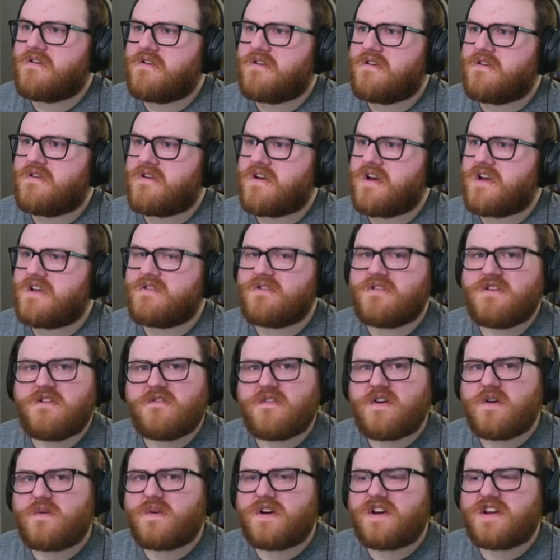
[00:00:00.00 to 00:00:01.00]
I don't know if I
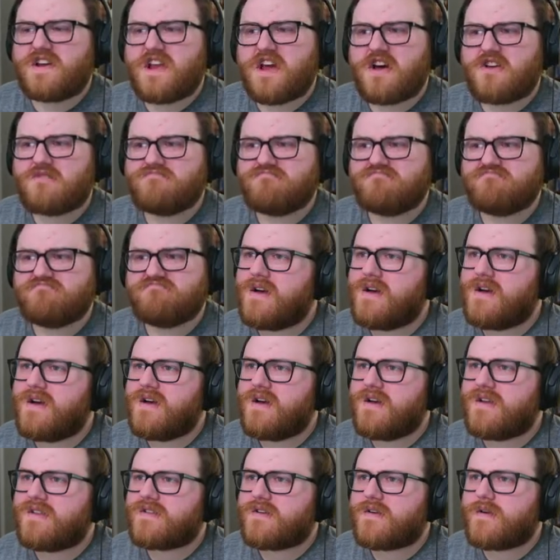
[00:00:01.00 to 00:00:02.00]
want to know.
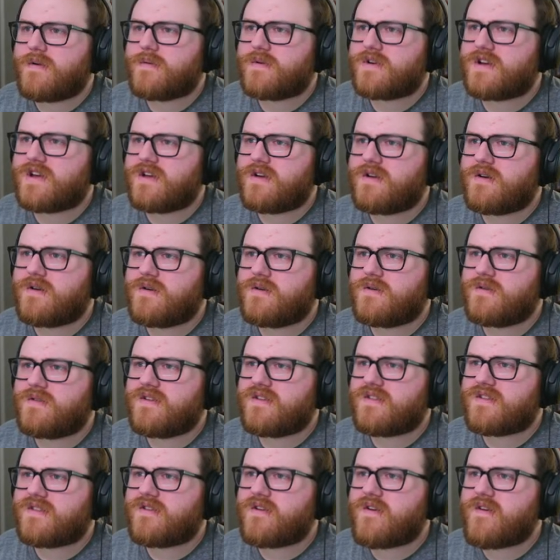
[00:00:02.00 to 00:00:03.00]
I want to go
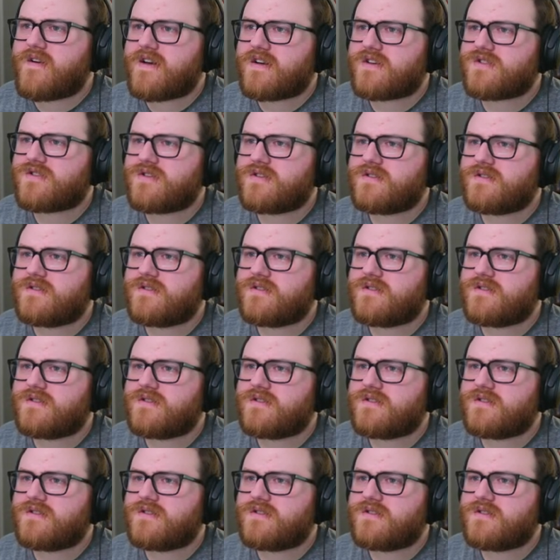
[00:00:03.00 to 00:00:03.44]
this direction.